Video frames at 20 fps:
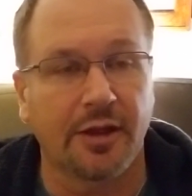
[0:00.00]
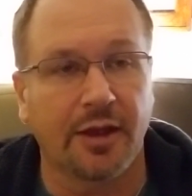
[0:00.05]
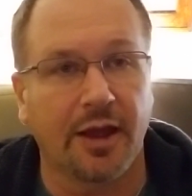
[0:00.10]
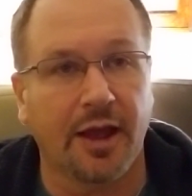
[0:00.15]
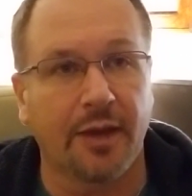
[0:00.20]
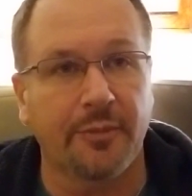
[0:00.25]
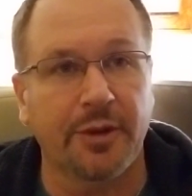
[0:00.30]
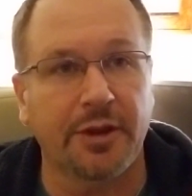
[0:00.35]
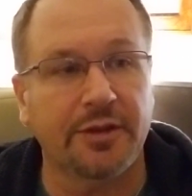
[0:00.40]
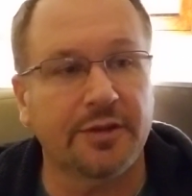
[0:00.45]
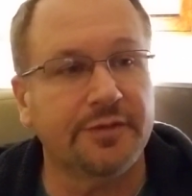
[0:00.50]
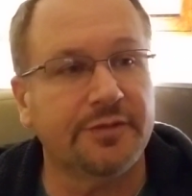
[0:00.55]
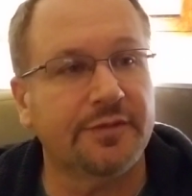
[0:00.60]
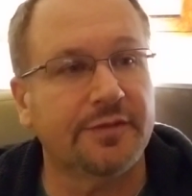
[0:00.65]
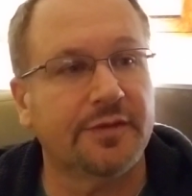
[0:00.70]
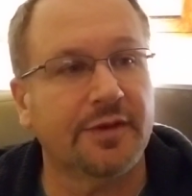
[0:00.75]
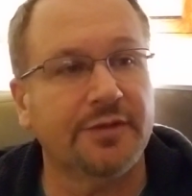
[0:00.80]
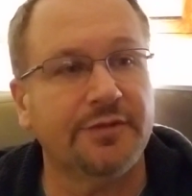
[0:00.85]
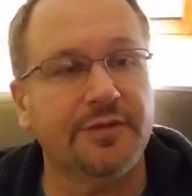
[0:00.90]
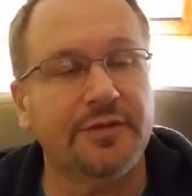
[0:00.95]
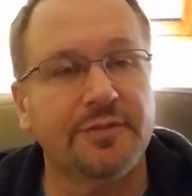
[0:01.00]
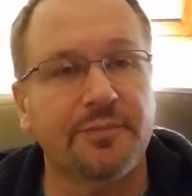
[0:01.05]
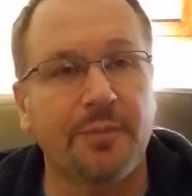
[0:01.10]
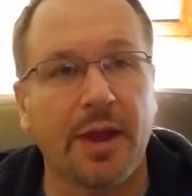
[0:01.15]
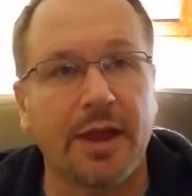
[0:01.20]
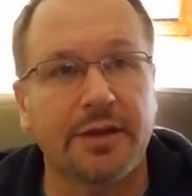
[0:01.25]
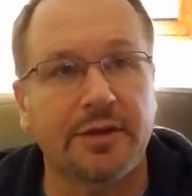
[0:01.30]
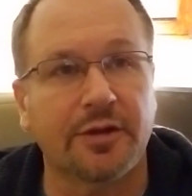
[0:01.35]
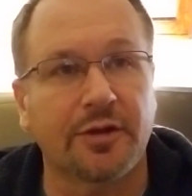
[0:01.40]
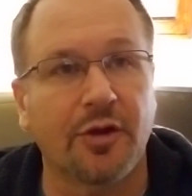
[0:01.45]
This is
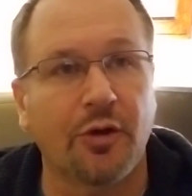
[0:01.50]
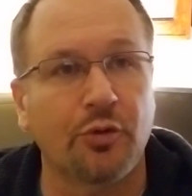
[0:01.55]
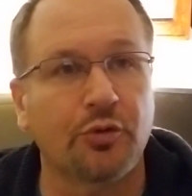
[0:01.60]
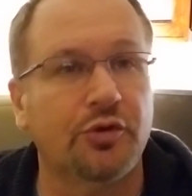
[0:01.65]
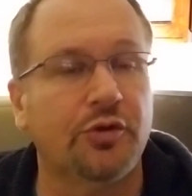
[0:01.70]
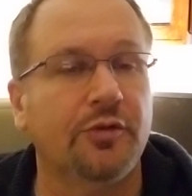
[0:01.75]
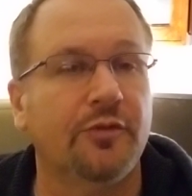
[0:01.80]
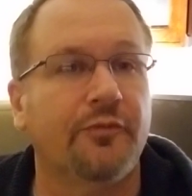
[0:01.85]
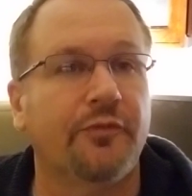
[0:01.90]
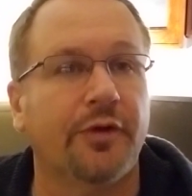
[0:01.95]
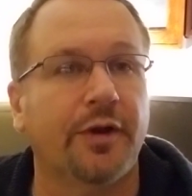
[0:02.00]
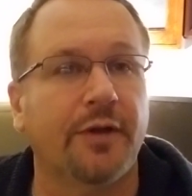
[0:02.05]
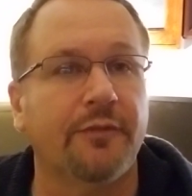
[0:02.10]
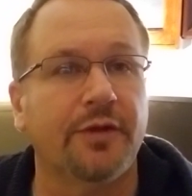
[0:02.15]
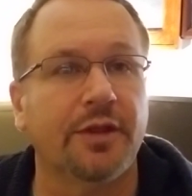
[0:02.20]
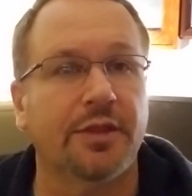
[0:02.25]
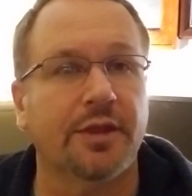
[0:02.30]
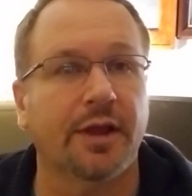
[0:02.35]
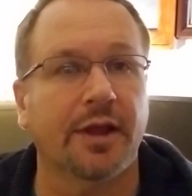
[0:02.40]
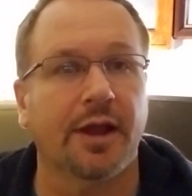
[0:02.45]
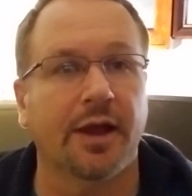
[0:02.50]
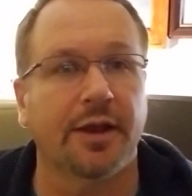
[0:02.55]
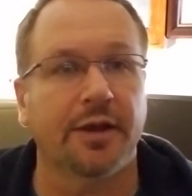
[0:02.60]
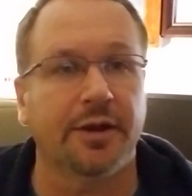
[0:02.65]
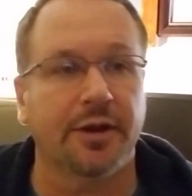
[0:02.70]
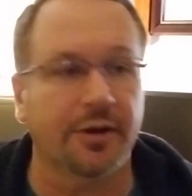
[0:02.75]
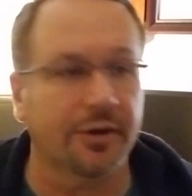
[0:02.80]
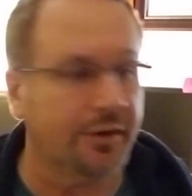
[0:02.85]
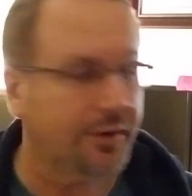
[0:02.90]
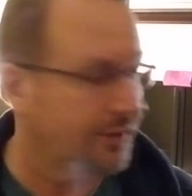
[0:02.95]
my to-go-to for everything on
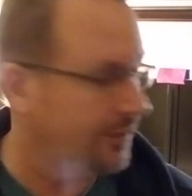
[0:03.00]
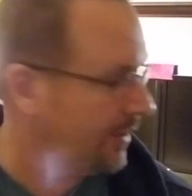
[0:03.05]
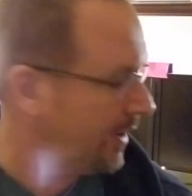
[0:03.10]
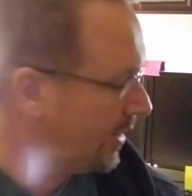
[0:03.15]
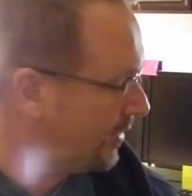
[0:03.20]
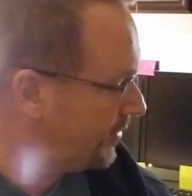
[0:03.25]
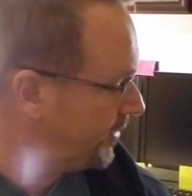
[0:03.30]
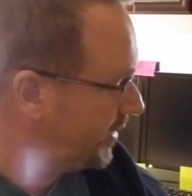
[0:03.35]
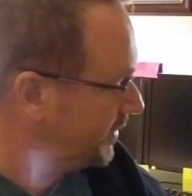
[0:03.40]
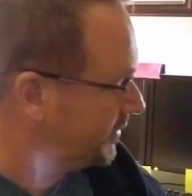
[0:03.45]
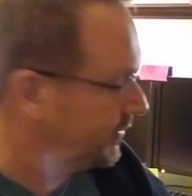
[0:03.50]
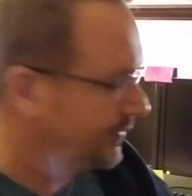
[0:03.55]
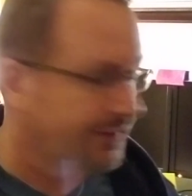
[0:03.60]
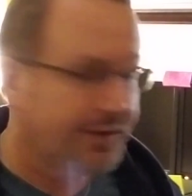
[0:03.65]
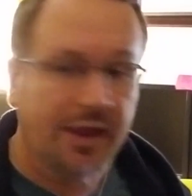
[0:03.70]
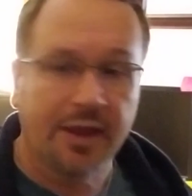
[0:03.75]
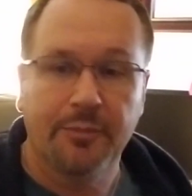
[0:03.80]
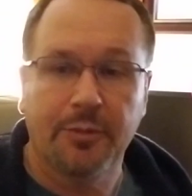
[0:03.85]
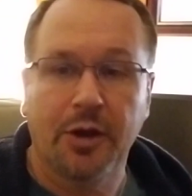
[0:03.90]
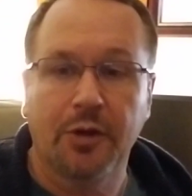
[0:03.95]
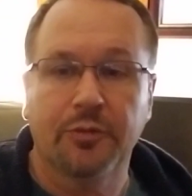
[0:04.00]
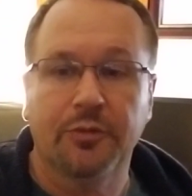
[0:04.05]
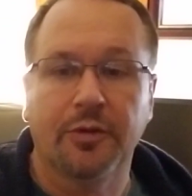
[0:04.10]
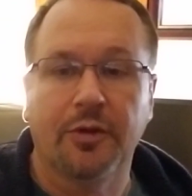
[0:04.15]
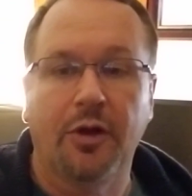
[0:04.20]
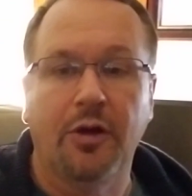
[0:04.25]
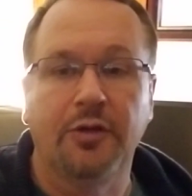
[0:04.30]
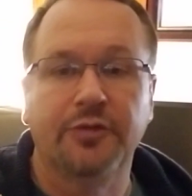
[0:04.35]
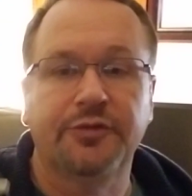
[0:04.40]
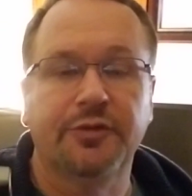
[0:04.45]
here. Now they just came out
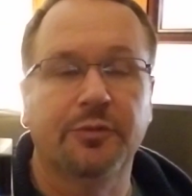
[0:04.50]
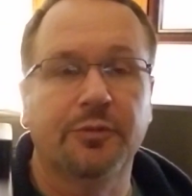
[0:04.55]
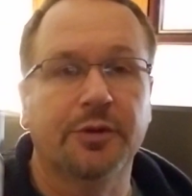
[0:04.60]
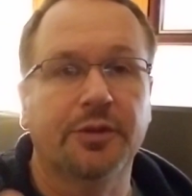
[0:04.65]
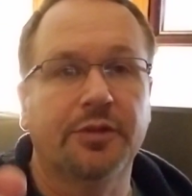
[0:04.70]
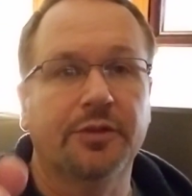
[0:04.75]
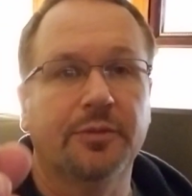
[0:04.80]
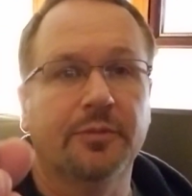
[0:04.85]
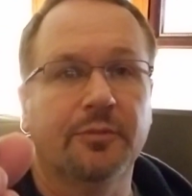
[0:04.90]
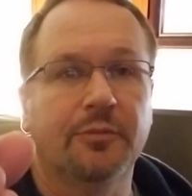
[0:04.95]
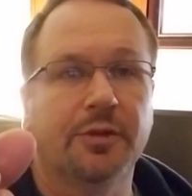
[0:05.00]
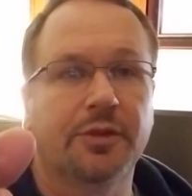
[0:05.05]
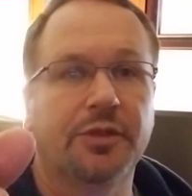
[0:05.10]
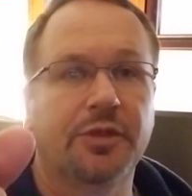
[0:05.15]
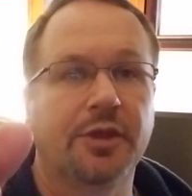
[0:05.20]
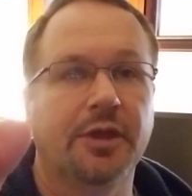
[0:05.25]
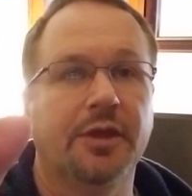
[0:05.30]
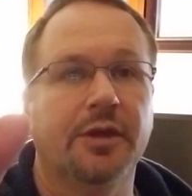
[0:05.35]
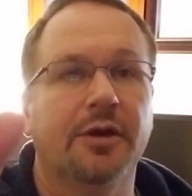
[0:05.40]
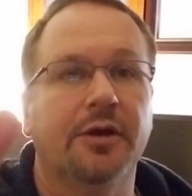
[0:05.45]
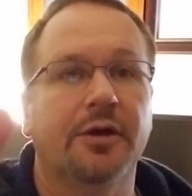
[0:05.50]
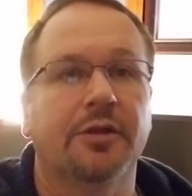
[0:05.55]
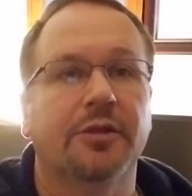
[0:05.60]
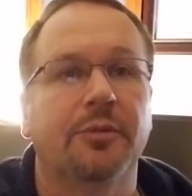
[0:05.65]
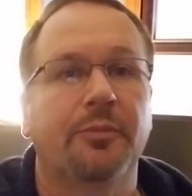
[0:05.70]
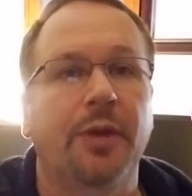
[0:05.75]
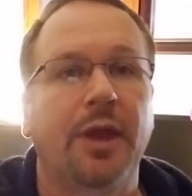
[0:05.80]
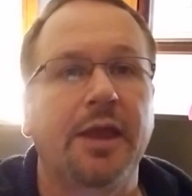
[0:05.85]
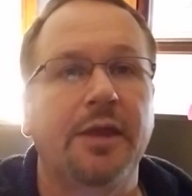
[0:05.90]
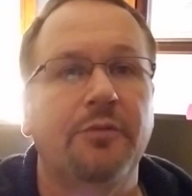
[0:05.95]
also with the
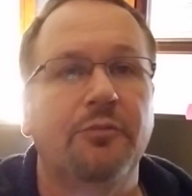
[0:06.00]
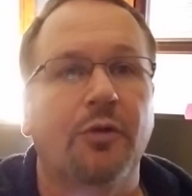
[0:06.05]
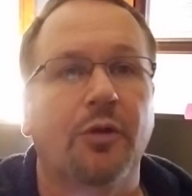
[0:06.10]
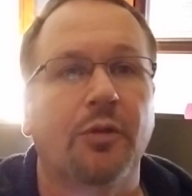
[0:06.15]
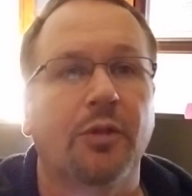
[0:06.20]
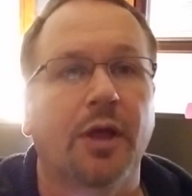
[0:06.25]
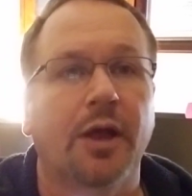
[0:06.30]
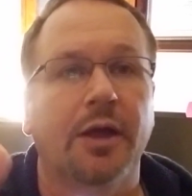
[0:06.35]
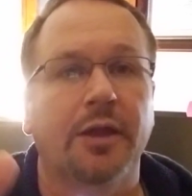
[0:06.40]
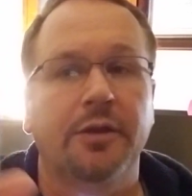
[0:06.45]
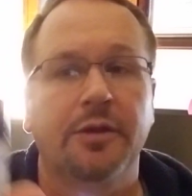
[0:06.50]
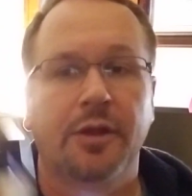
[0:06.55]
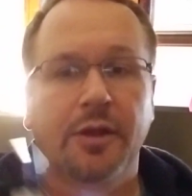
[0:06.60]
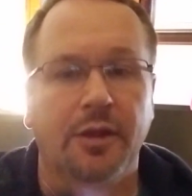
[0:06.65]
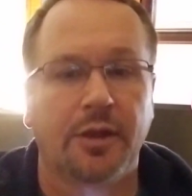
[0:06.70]
pain roll-on,